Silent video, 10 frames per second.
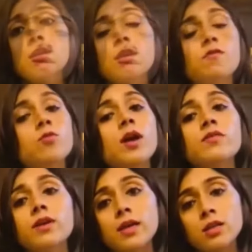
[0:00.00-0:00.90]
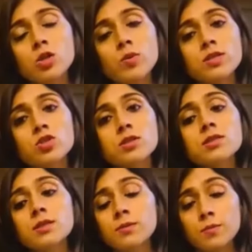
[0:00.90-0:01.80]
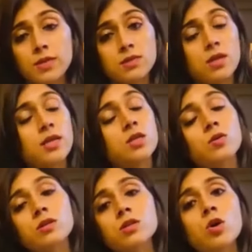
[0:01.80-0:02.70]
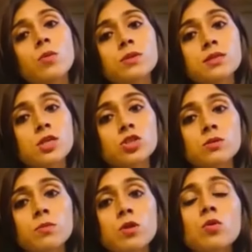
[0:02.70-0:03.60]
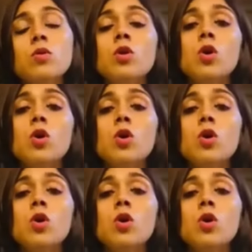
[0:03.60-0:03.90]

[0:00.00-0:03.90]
If you have any questions, please write down in the comment section below